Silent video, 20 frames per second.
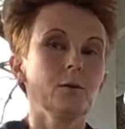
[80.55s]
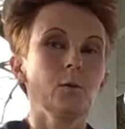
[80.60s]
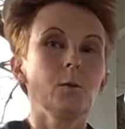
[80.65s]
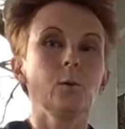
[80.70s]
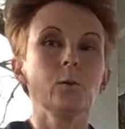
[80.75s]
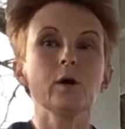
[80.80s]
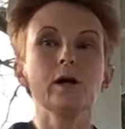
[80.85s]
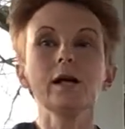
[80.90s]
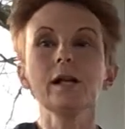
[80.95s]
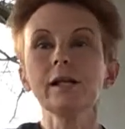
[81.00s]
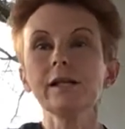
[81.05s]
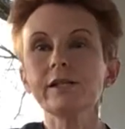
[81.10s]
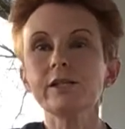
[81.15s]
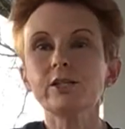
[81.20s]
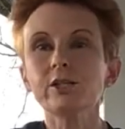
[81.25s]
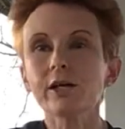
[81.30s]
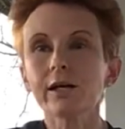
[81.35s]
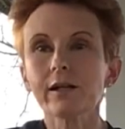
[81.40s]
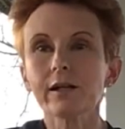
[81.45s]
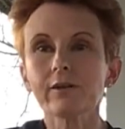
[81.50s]
wiggly
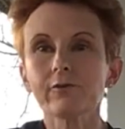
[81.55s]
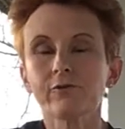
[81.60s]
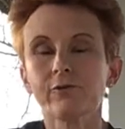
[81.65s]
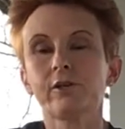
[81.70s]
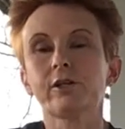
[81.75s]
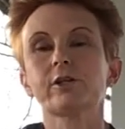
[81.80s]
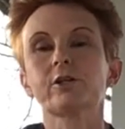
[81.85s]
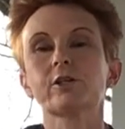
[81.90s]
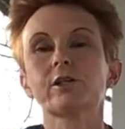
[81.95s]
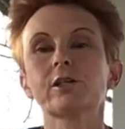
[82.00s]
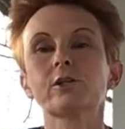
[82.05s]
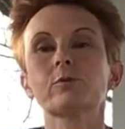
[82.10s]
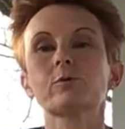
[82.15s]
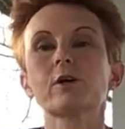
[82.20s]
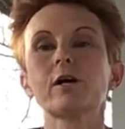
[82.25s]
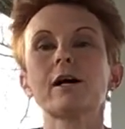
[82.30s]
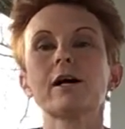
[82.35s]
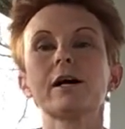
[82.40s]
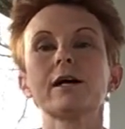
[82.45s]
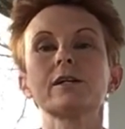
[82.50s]
jellyfish. That's
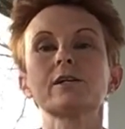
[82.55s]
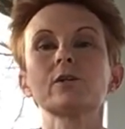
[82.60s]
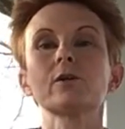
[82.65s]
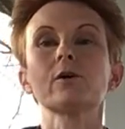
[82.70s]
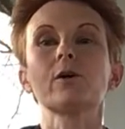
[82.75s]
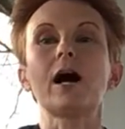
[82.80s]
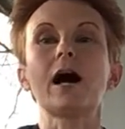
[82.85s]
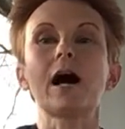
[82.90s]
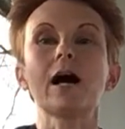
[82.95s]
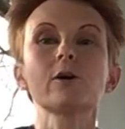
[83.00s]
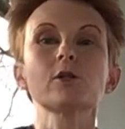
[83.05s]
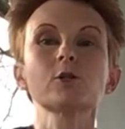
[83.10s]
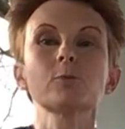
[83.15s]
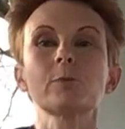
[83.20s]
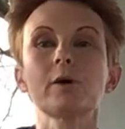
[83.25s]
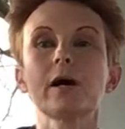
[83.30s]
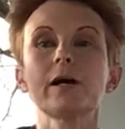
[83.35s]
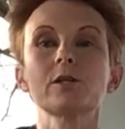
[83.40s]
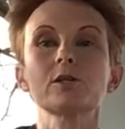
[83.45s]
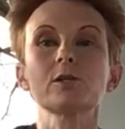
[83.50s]
right. So our
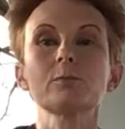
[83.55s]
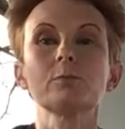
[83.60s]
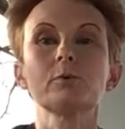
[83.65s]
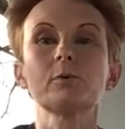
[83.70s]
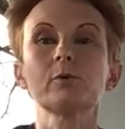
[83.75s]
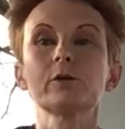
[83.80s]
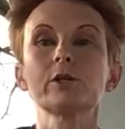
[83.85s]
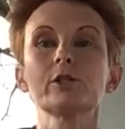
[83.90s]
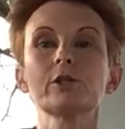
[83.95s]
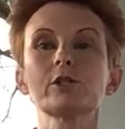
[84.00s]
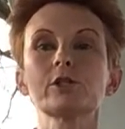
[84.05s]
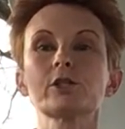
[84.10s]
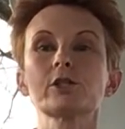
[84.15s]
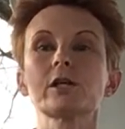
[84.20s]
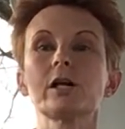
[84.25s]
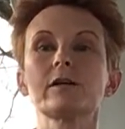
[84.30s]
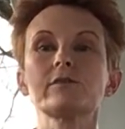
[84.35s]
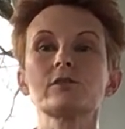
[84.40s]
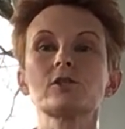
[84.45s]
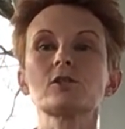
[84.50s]
spine is important just
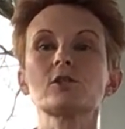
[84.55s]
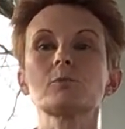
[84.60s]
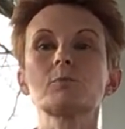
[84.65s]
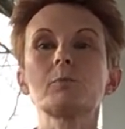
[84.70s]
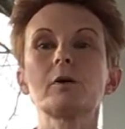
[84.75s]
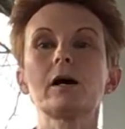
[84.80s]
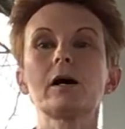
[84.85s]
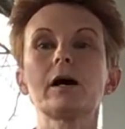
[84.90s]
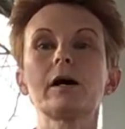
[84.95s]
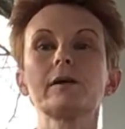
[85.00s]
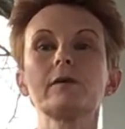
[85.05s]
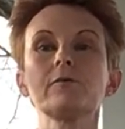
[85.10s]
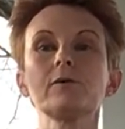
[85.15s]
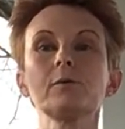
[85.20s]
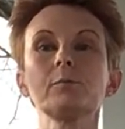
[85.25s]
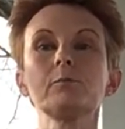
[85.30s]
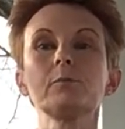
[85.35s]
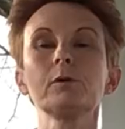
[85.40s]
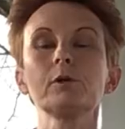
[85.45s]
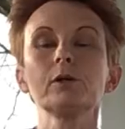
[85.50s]
like the spine of
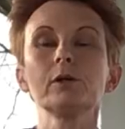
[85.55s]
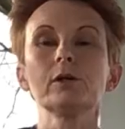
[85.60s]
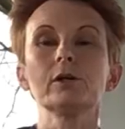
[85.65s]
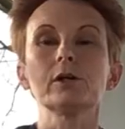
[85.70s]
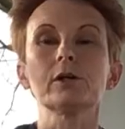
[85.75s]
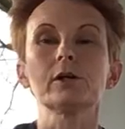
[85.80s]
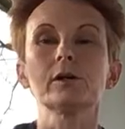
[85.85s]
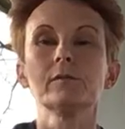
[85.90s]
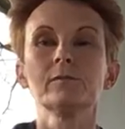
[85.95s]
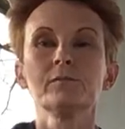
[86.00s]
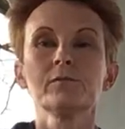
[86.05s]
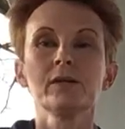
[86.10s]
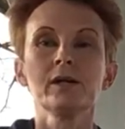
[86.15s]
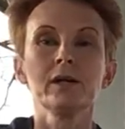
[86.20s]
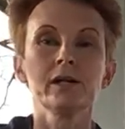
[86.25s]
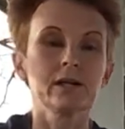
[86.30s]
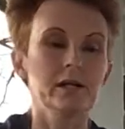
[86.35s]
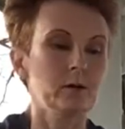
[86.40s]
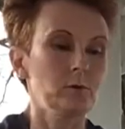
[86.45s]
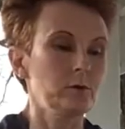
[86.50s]
the book.
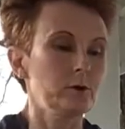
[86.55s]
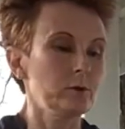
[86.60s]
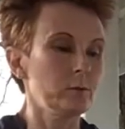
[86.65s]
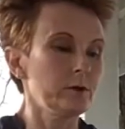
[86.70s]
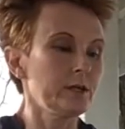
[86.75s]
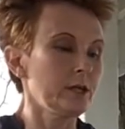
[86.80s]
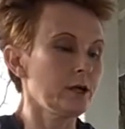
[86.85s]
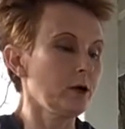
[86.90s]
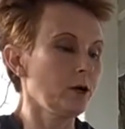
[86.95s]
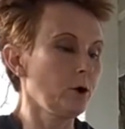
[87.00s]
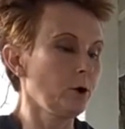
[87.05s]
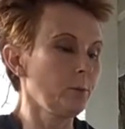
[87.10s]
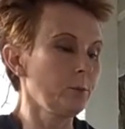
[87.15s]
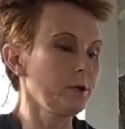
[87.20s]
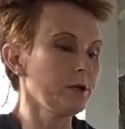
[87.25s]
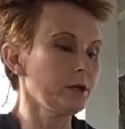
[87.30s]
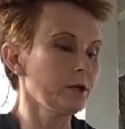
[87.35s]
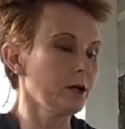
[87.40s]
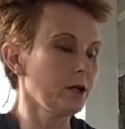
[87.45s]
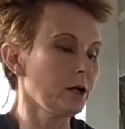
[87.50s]
Now when we
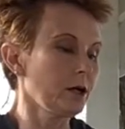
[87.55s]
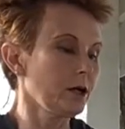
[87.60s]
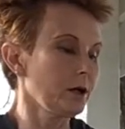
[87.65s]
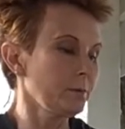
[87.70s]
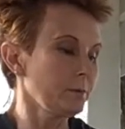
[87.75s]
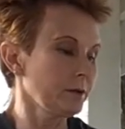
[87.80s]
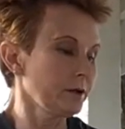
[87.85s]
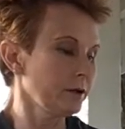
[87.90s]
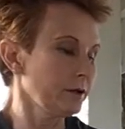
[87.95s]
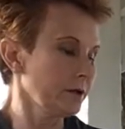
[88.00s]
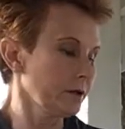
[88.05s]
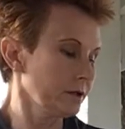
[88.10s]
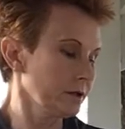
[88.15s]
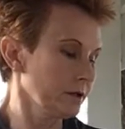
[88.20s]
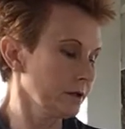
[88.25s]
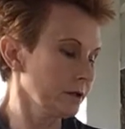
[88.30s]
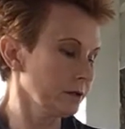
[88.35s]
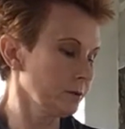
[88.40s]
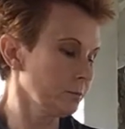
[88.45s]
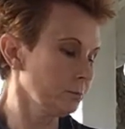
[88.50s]
open up
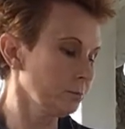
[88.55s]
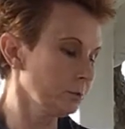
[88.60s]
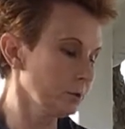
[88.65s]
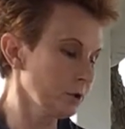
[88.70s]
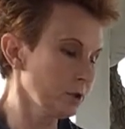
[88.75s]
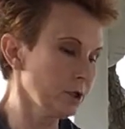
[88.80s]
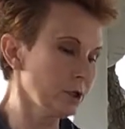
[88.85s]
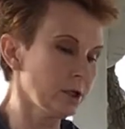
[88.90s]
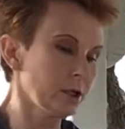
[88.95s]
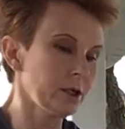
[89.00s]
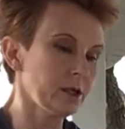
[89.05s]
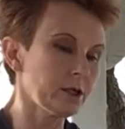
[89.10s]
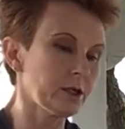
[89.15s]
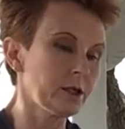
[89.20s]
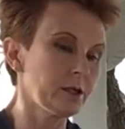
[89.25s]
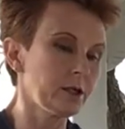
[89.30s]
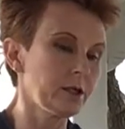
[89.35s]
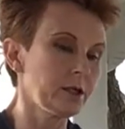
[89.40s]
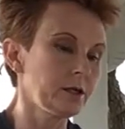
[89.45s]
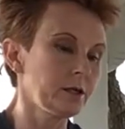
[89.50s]
the book,
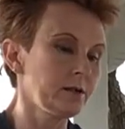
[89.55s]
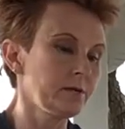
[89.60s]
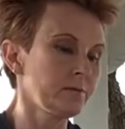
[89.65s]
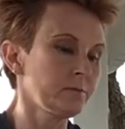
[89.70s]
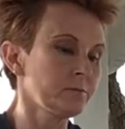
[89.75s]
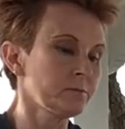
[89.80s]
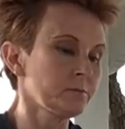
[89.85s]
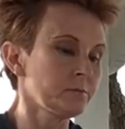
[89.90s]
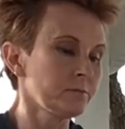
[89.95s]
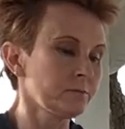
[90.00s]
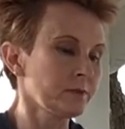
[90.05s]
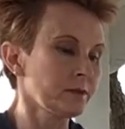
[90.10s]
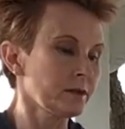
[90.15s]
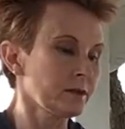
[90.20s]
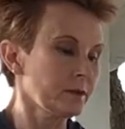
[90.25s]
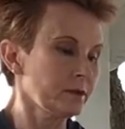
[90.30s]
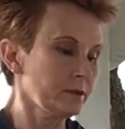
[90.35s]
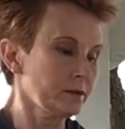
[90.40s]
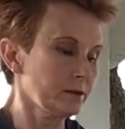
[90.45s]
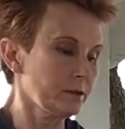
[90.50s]

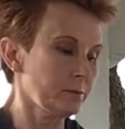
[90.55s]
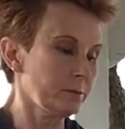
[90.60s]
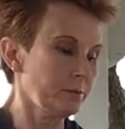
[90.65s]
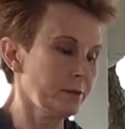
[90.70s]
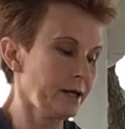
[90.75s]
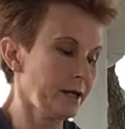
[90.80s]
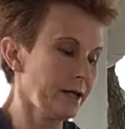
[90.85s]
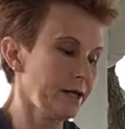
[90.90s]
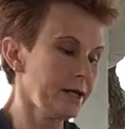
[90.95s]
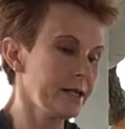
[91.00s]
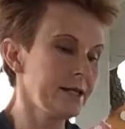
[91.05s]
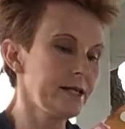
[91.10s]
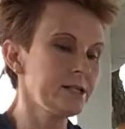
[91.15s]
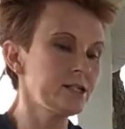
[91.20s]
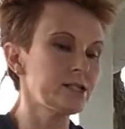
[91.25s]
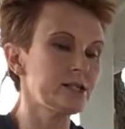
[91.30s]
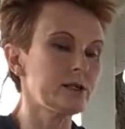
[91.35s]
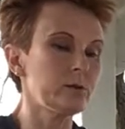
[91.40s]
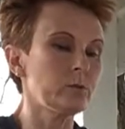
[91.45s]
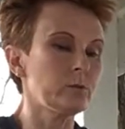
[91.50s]
the page
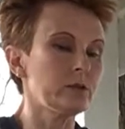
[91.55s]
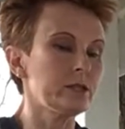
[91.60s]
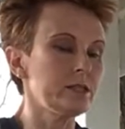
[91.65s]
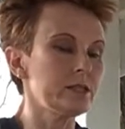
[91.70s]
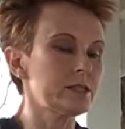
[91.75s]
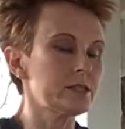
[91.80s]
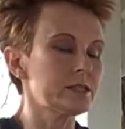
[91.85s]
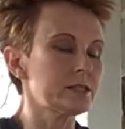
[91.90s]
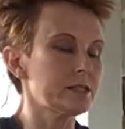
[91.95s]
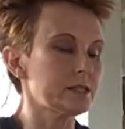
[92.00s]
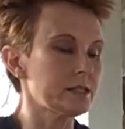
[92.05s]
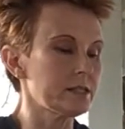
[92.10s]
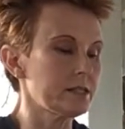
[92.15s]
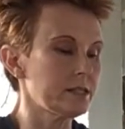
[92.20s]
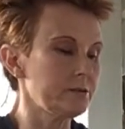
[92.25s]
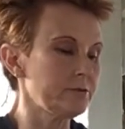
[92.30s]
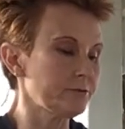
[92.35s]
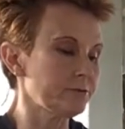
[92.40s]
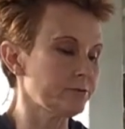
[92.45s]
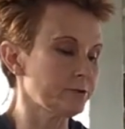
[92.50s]
that we
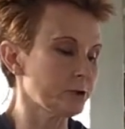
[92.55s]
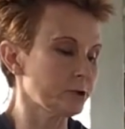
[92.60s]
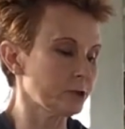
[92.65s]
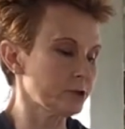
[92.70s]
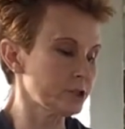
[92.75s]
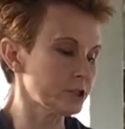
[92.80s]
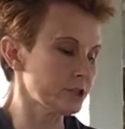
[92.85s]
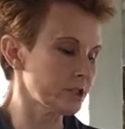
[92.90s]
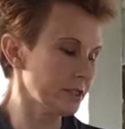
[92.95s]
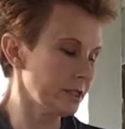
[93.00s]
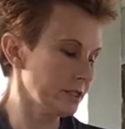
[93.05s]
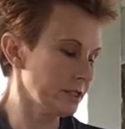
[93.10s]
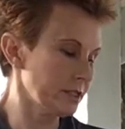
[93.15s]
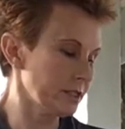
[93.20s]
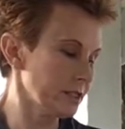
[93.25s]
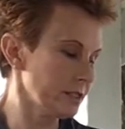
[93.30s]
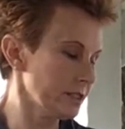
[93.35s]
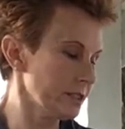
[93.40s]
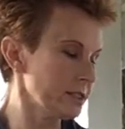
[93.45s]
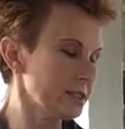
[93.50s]
see first
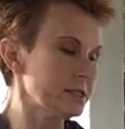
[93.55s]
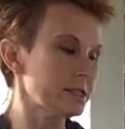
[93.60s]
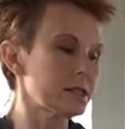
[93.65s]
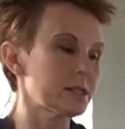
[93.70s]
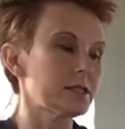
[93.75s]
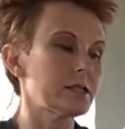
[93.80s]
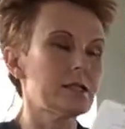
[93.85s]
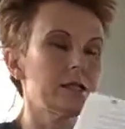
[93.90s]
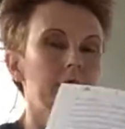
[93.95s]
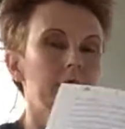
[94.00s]
is